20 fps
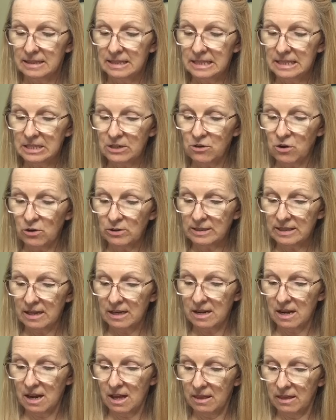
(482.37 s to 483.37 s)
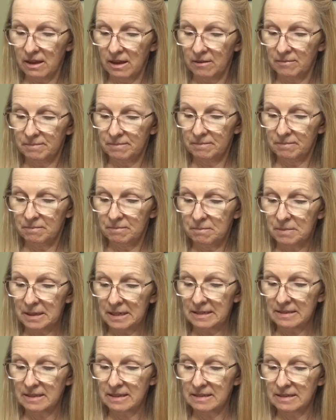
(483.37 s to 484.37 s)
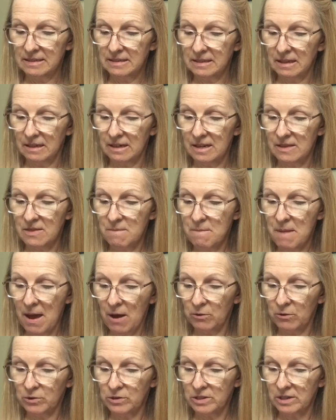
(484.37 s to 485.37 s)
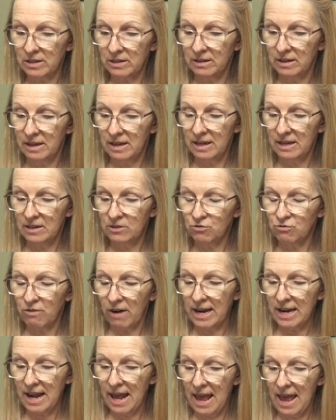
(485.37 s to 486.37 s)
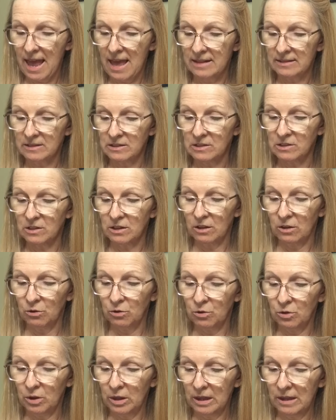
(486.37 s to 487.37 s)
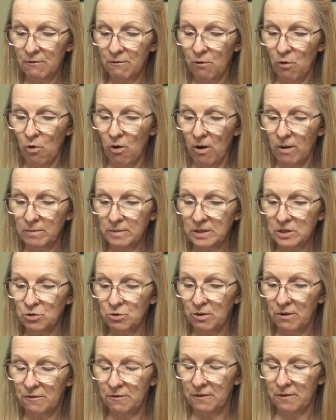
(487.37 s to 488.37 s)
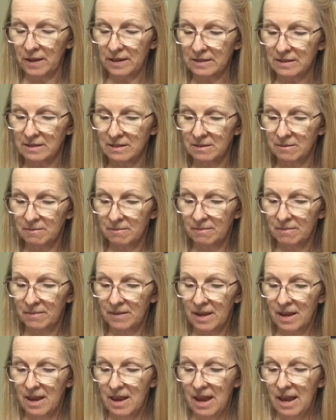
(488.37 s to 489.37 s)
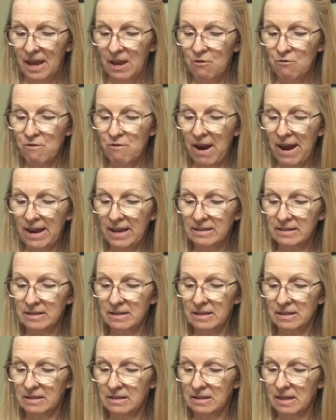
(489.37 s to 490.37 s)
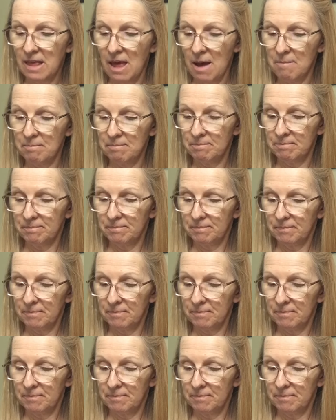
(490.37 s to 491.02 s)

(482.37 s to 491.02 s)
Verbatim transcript: Zero said nothing, but as he studied the mountain, his right hand slowly formed into a fist. He raised his thumb.